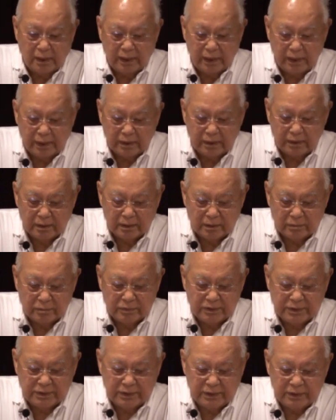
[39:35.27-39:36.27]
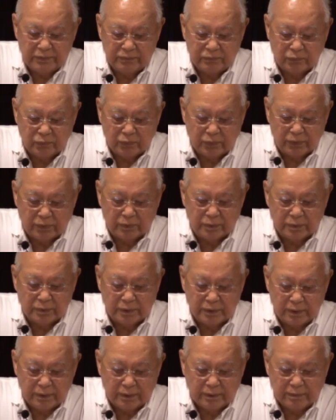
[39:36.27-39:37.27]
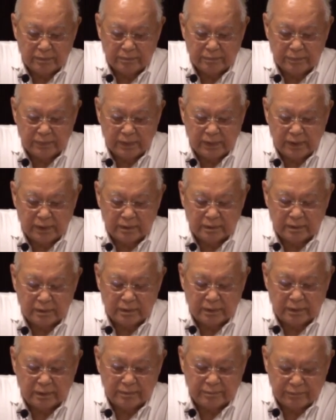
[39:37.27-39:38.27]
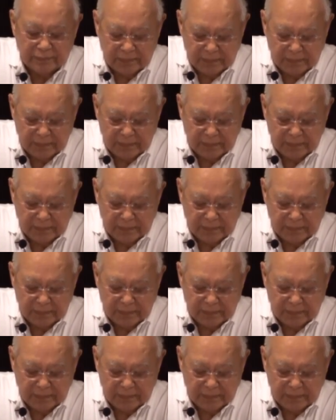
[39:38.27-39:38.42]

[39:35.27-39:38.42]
had uh, received word that uh,